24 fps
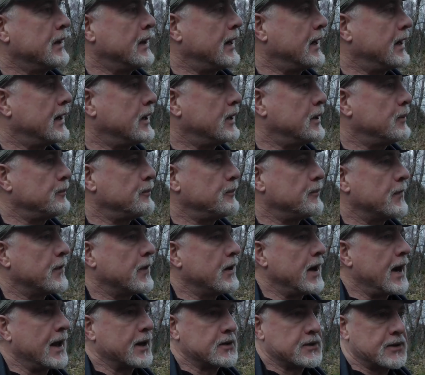Um, the
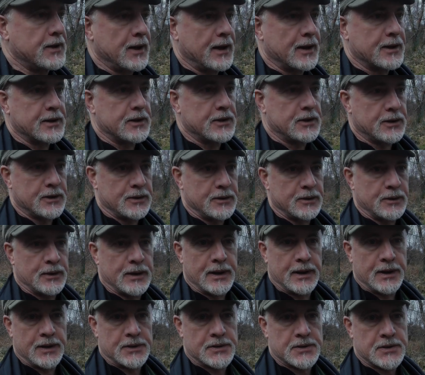next thing I can do
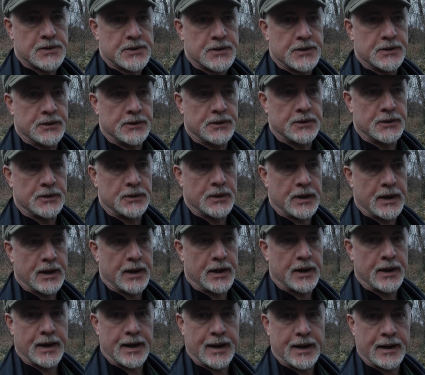is to
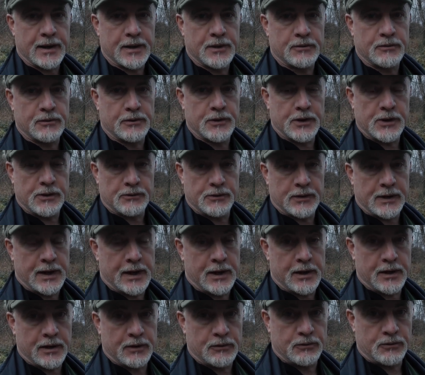uh,
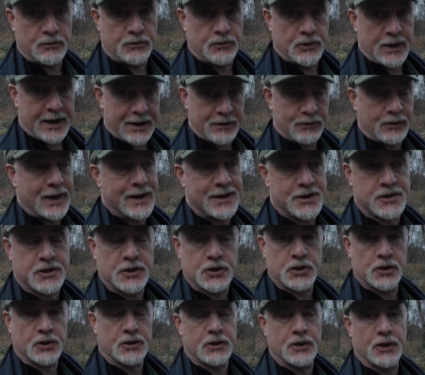raise the
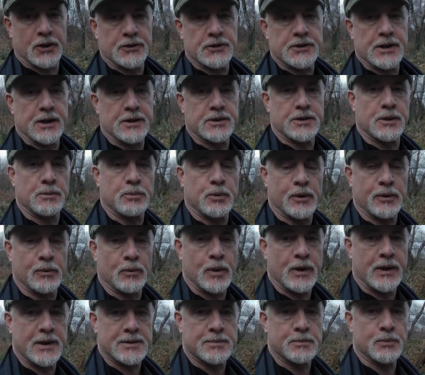sugar content to the point
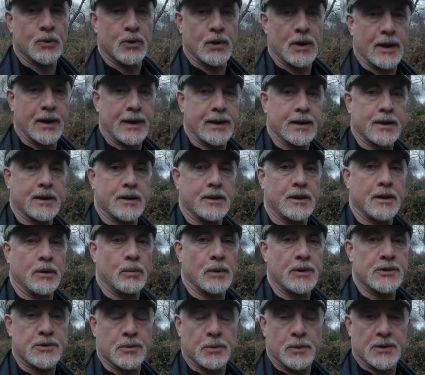where it's more like a,
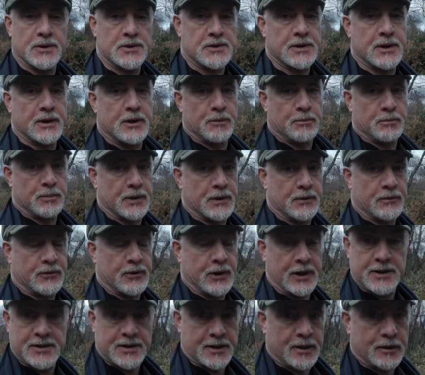one-to-one syrup, for,
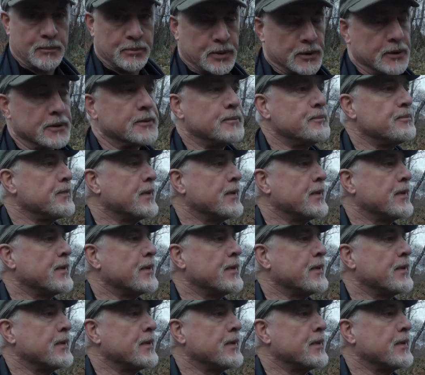for, example,